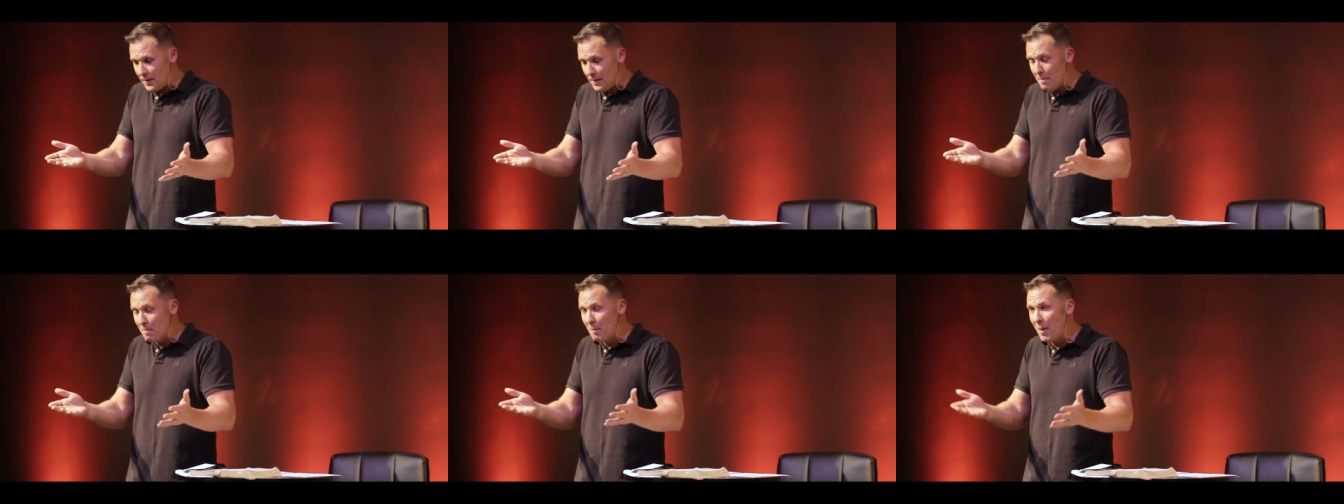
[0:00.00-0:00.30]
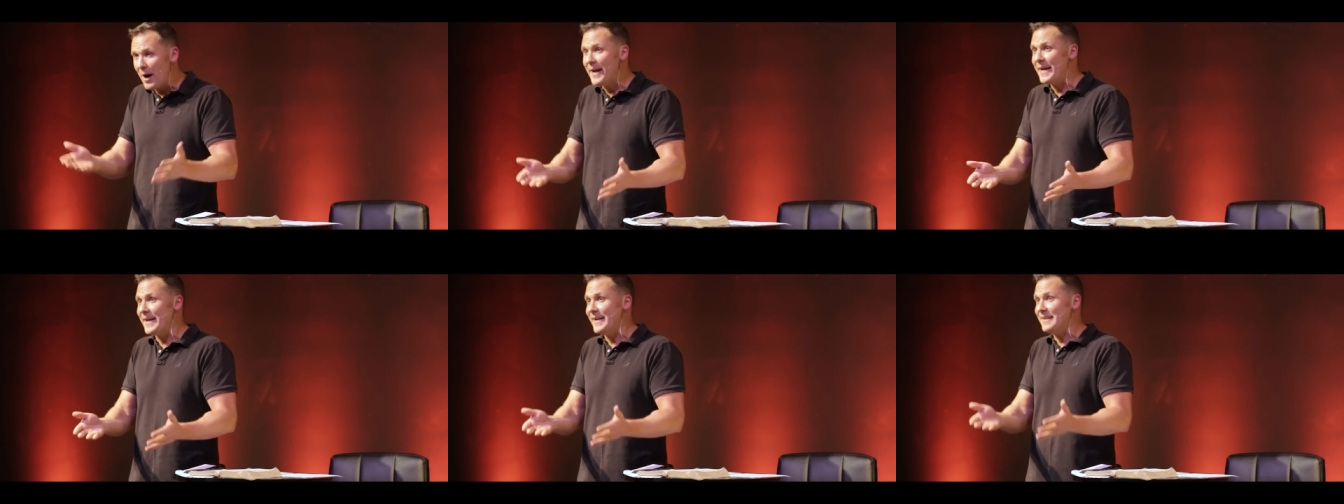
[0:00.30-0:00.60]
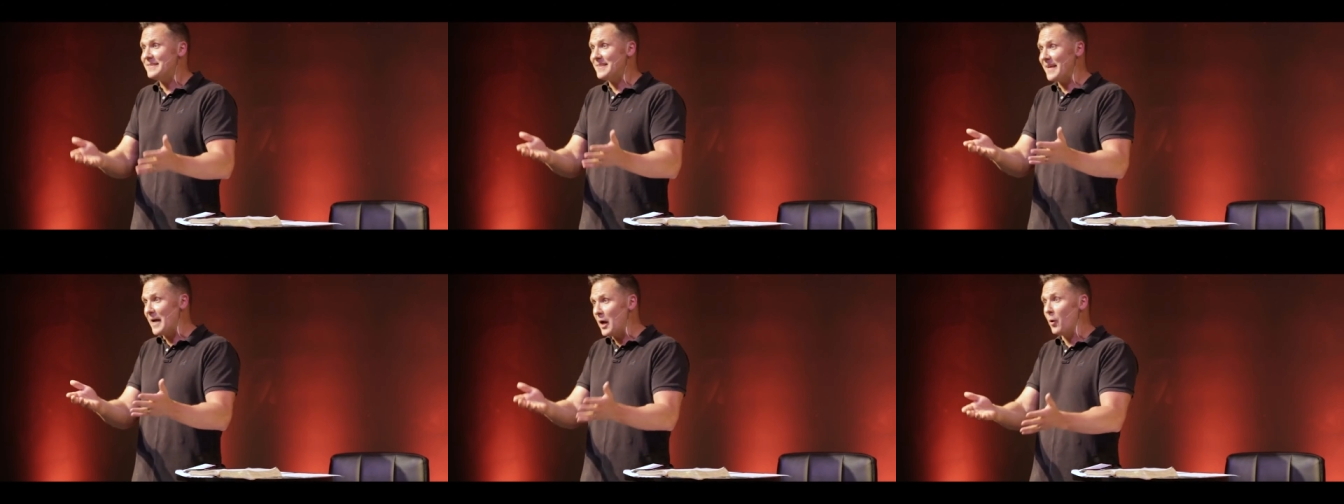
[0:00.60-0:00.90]

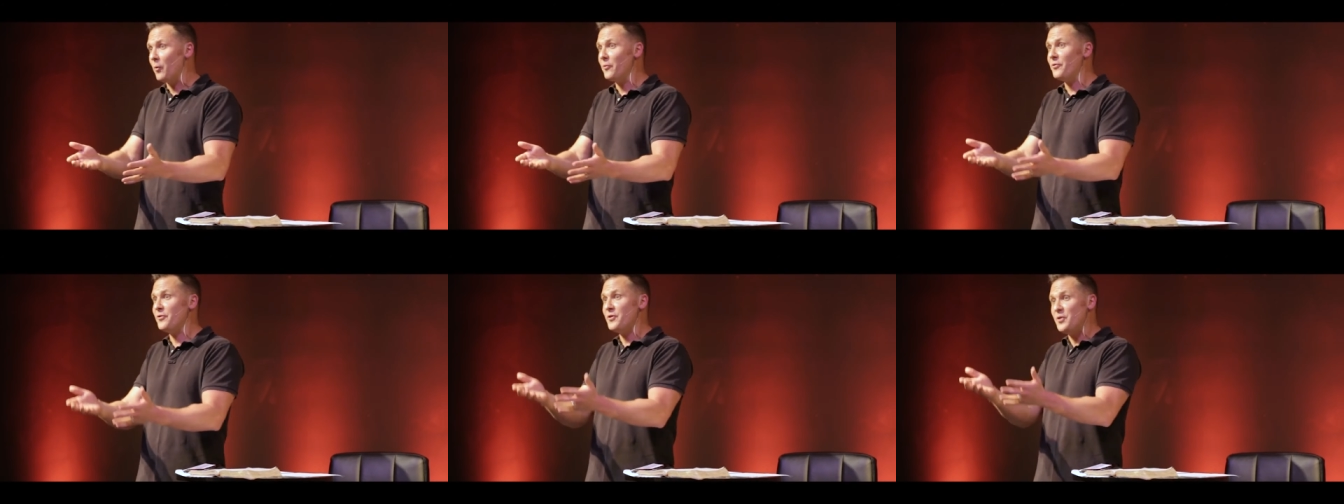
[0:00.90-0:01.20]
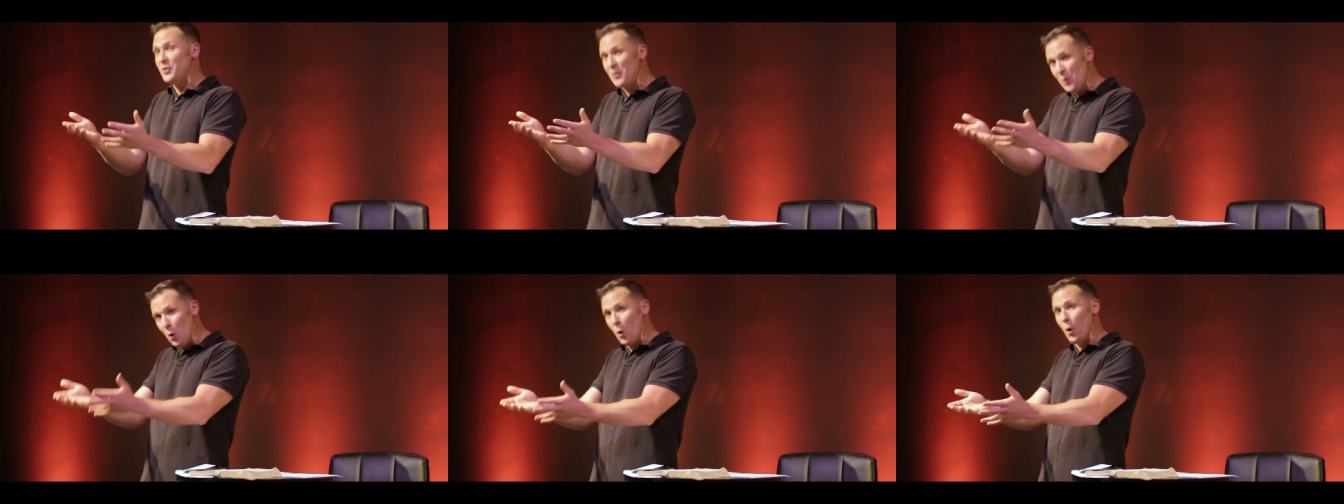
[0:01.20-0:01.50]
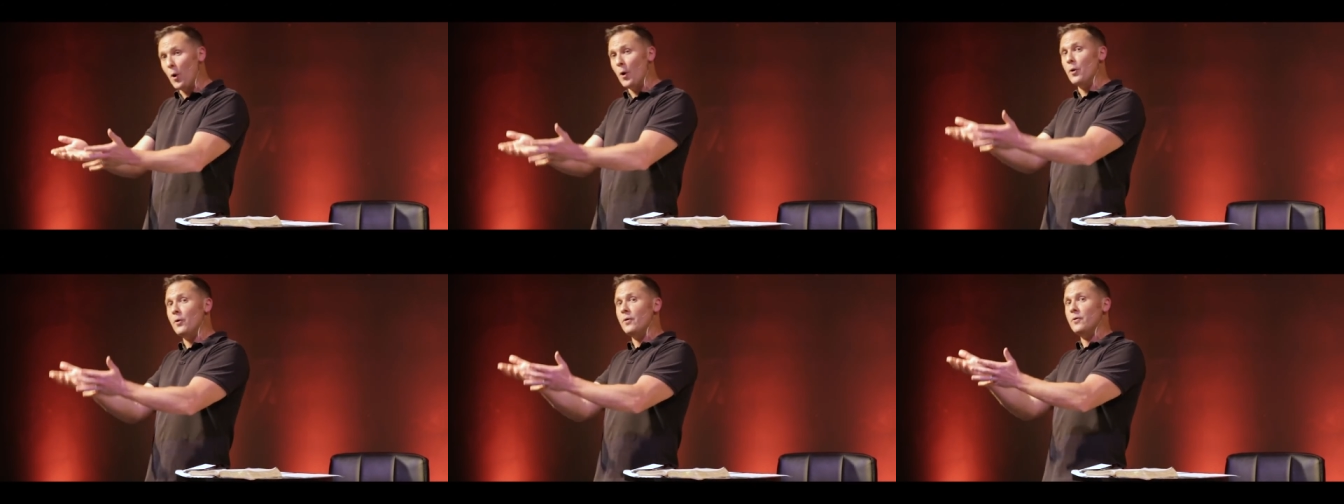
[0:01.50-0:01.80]
money tells
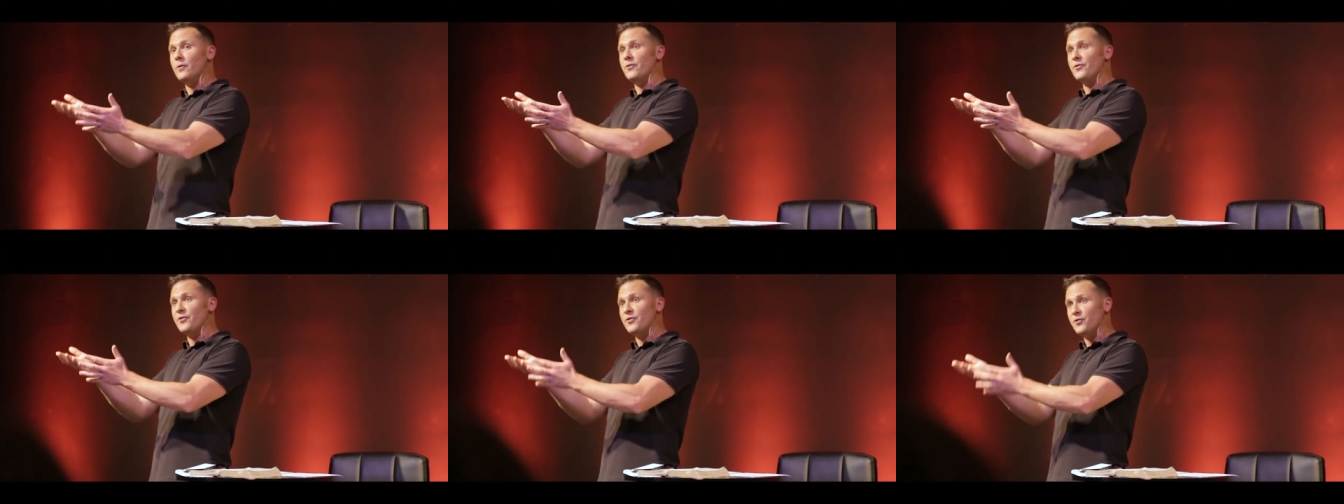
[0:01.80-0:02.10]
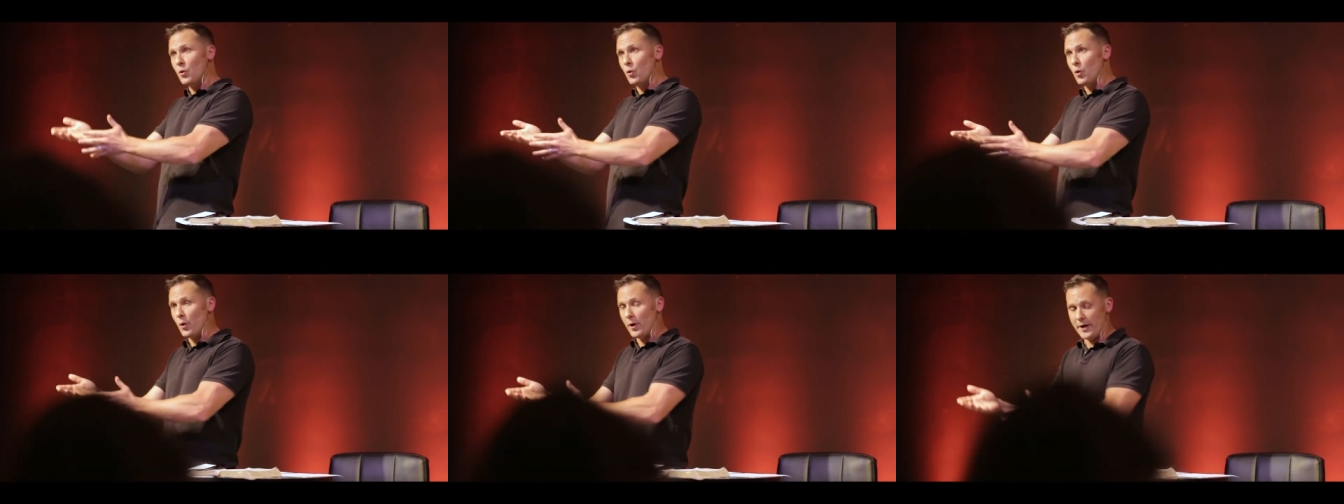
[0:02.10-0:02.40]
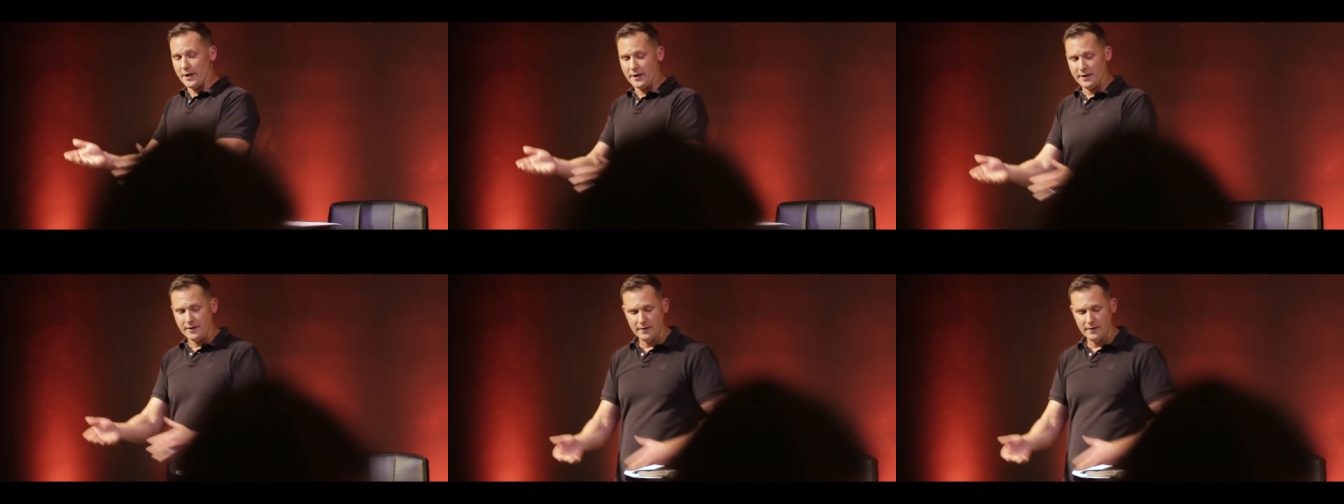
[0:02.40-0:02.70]
your story.